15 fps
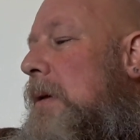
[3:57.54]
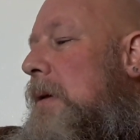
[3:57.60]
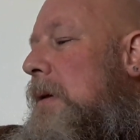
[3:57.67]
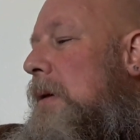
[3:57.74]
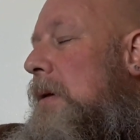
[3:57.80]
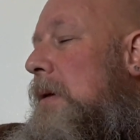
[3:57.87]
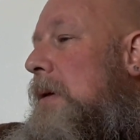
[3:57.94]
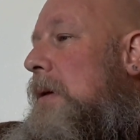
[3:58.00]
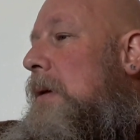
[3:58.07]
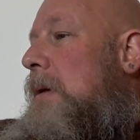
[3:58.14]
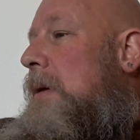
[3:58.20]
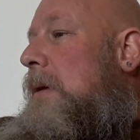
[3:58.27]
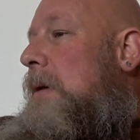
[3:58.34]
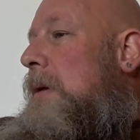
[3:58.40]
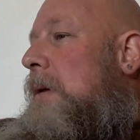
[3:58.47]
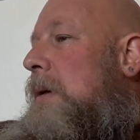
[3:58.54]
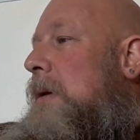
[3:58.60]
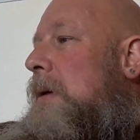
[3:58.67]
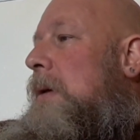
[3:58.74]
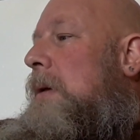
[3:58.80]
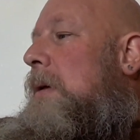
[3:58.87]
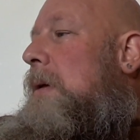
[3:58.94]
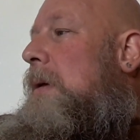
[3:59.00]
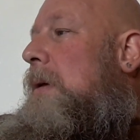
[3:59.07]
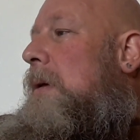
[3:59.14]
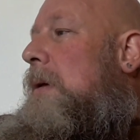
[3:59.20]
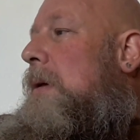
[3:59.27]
(no one is talking)